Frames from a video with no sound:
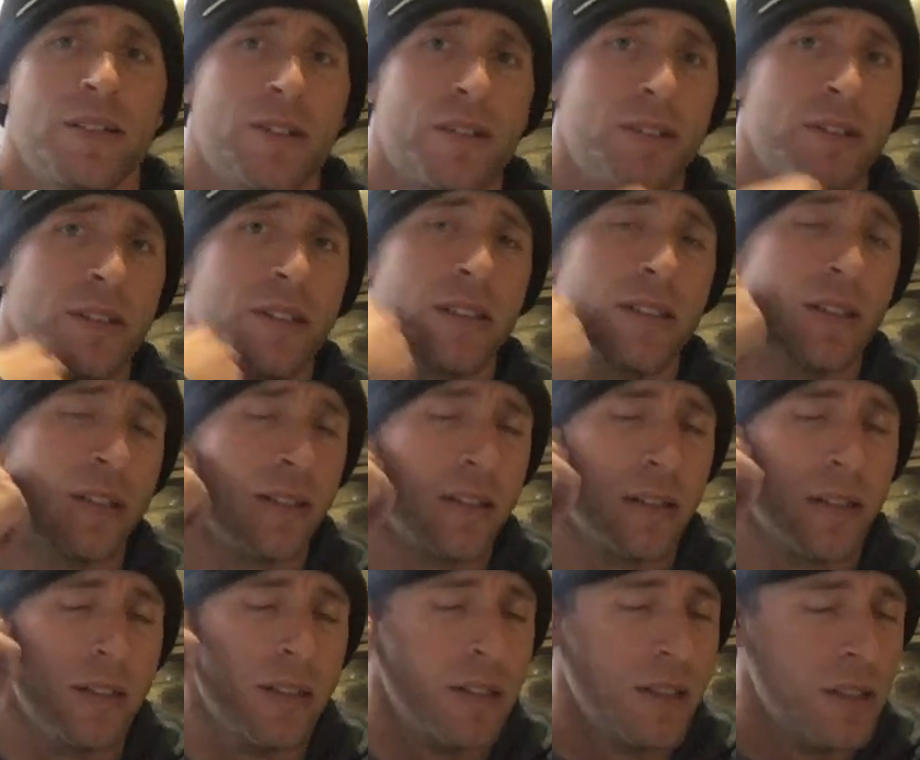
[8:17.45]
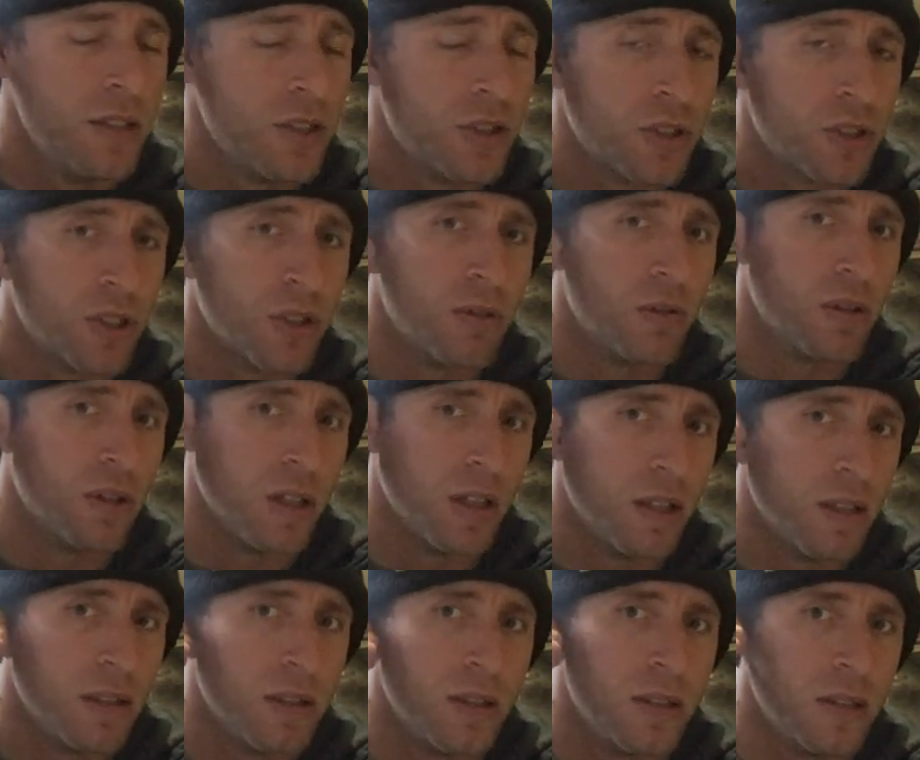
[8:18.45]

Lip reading: dirt in there. So